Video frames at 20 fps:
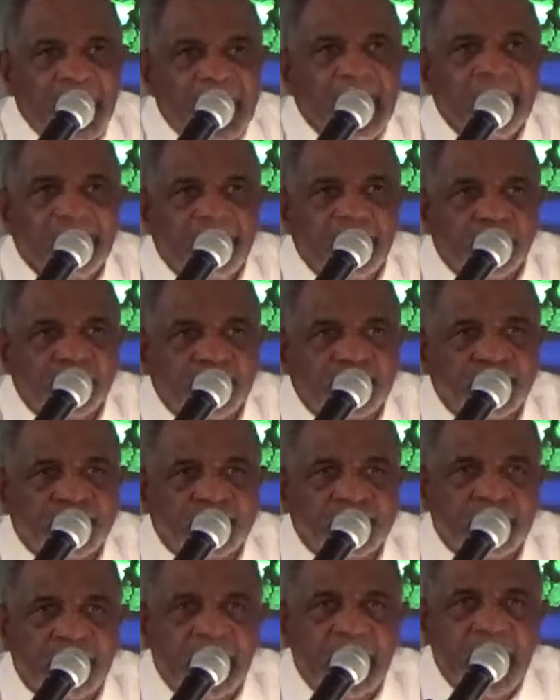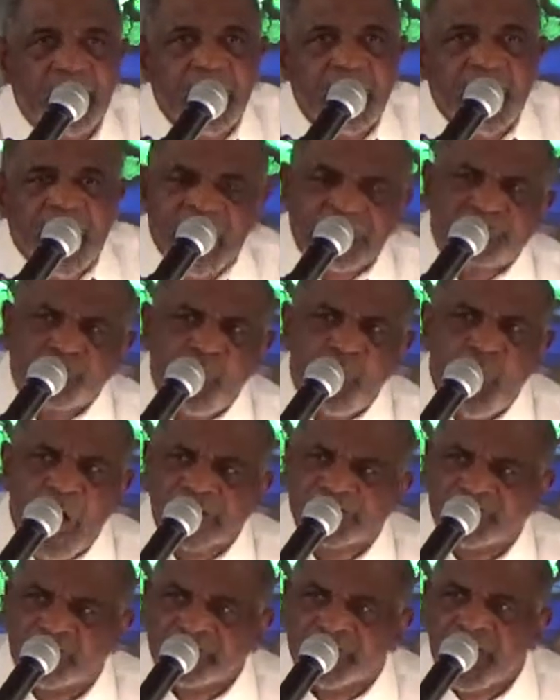evils. And so
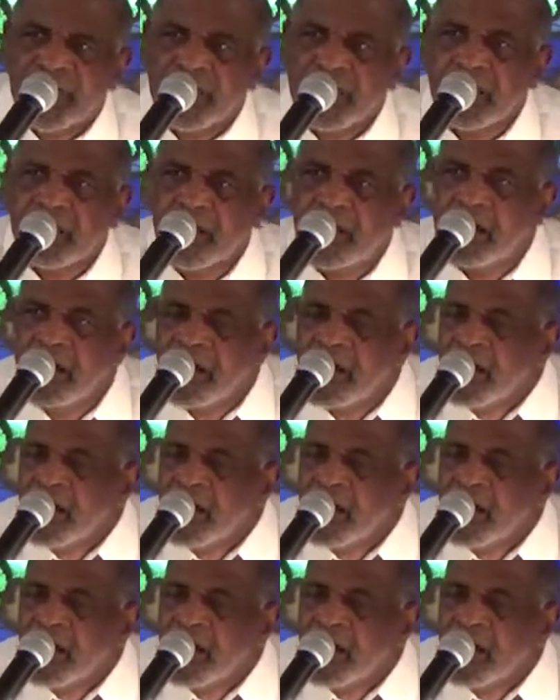watch this here.